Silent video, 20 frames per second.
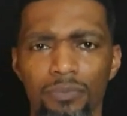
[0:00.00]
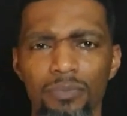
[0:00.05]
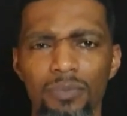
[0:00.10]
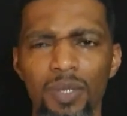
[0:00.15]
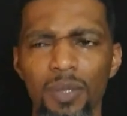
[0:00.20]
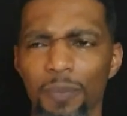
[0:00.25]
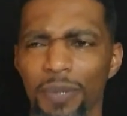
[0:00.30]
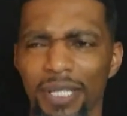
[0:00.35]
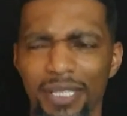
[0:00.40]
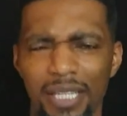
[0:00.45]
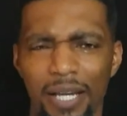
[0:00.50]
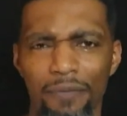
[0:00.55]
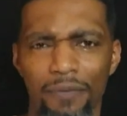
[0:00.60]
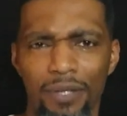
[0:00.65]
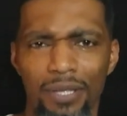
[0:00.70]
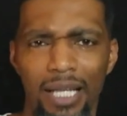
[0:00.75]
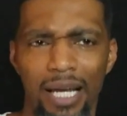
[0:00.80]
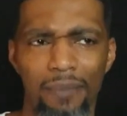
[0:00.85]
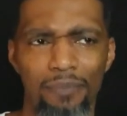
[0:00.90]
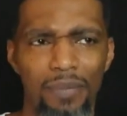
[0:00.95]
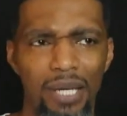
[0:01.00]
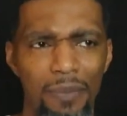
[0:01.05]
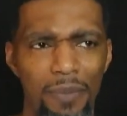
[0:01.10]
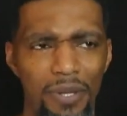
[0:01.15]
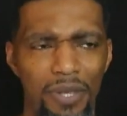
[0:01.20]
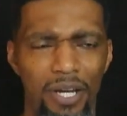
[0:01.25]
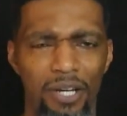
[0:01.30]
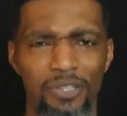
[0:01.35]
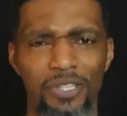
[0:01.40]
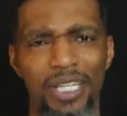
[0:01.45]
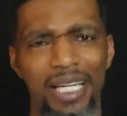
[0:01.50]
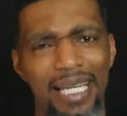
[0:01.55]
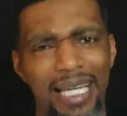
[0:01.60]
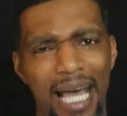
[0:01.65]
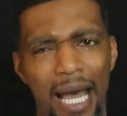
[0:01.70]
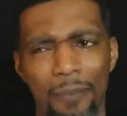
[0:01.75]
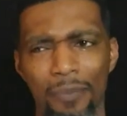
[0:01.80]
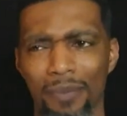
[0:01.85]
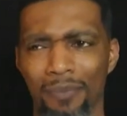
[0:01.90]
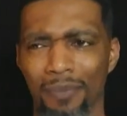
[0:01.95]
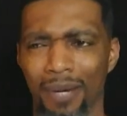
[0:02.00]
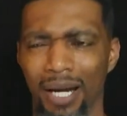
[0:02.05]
because I feel like maybe there's a gap in my